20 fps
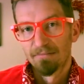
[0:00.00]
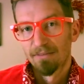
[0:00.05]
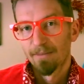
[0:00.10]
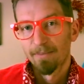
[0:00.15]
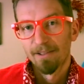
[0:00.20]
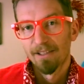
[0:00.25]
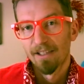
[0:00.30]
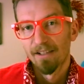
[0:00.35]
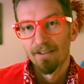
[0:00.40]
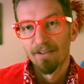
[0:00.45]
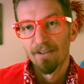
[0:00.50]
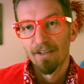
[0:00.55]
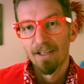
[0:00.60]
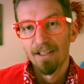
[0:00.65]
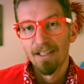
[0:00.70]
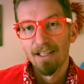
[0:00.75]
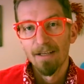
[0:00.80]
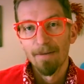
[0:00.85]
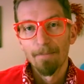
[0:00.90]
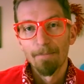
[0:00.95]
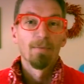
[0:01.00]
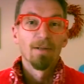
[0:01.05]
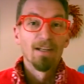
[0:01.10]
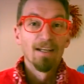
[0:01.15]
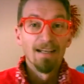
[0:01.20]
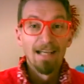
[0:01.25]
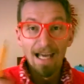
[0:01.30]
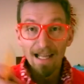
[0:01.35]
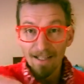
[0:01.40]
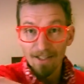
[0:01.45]
Probably not a good idea. But
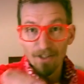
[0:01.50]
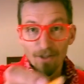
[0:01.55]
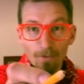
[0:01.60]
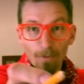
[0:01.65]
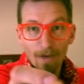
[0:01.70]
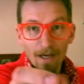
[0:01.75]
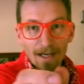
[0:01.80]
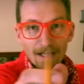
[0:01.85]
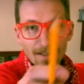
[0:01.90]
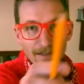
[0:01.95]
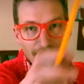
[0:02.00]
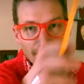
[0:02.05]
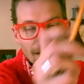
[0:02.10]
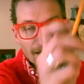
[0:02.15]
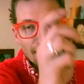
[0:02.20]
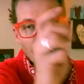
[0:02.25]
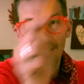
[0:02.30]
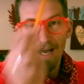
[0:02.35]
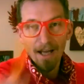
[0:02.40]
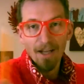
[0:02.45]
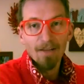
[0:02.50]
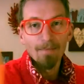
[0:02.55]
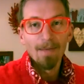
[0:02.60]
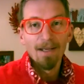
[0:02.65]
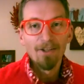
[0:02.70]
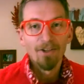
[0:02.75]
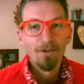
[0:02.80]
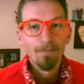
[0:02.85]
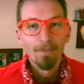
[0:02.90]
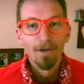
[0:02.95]
analogy-wise, how do you
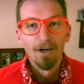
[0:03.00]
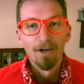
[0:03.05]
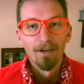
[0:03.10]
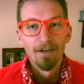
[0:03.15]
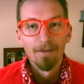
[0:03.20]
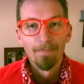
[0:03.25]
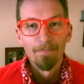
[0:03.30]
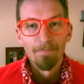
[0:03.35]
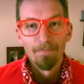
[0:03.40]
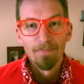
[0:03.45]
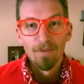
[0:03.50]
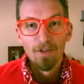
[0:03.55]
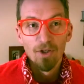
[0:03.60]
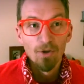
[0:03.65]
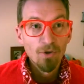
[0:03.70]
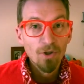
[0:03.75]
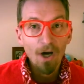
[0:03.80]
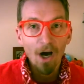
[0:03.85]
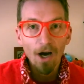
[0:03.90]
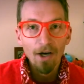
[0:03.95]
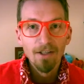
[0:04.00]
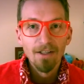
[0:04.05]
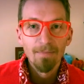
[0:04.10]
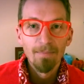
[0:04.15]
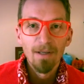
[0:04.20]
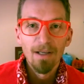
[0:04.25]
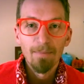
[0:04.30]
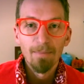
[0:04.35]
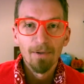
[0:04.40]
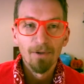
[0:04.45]
make your mark? You talk
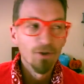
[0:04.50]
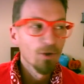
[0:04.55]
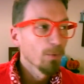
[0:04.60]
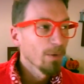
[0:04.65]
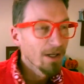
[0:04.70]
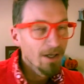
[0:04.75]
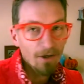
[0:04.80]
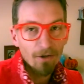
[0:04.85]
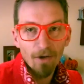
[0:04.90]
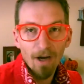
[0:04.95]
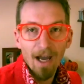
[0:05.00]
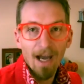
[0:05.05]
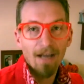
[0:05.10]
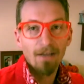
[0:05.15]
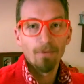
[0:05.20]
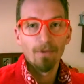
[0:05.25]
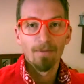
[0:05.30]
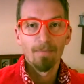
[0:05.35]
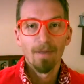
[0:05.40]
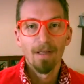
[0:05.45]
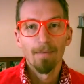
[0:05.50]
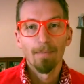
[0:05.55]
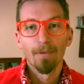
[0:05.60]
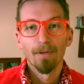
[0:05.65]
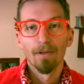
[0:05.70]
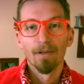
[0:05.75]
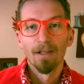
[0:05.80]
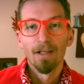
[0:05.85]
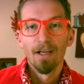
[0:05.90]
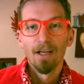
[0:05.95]
to people, you interact with
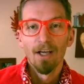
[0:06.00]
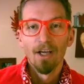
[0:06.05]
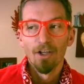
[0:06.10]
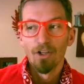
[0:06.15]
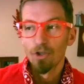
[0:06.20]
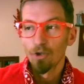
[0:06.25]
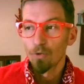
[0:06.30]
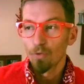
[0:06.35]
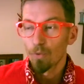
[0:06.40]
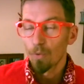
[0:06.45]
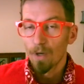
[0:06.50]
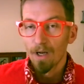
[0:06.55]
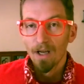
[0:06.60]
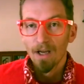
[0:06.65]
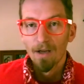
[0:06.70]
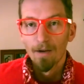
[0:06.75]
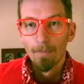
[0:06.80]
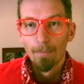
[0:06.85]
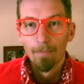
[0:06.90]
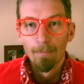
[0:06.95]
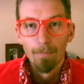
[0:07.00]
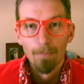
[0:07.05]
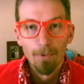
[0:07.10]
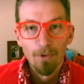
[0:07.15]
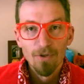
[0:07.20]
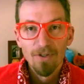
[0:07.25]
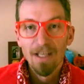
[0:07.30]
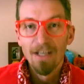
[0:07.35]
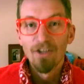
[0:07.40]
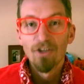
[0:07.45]
people, you
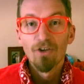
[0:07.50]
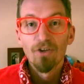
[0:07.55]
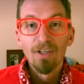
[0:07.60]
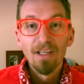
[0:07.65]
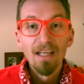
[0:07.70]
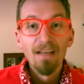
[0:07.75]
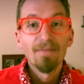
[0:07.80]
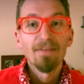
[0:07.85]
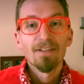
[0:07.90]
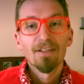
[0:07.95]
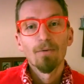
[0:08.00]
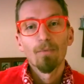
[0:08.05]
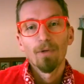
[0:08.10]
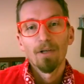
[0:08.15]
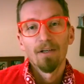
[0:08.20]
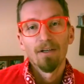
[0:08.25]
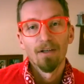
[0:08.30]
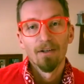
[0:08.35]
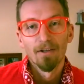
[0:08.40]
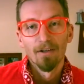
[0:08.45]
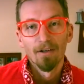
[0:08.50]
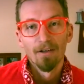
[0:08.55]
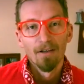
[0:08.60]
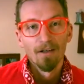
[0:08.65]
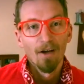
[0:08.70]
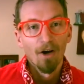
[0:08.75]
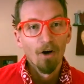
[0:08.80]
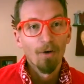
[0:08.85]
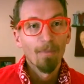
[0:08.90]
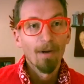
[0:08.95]
present your gifts to one another.
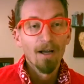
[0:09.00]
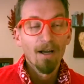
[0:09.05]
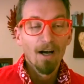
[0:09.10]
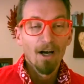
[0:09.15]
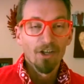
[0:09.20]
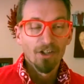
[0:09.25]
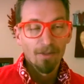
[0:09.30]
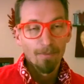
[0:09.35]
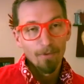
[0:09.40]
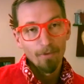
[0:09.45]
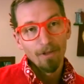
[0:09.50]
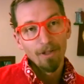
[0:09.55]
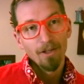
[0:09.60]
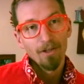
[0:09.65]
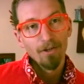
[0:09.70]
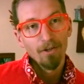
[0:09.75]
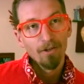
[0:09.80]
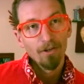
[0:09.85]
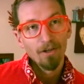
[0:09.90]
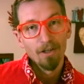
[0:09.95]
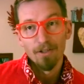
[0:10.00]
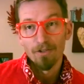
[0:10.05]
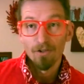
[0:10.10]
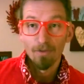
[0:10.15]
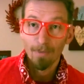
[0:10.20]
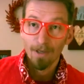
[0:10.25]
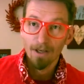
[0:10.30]
Oh my gosh, I'm a really good artist.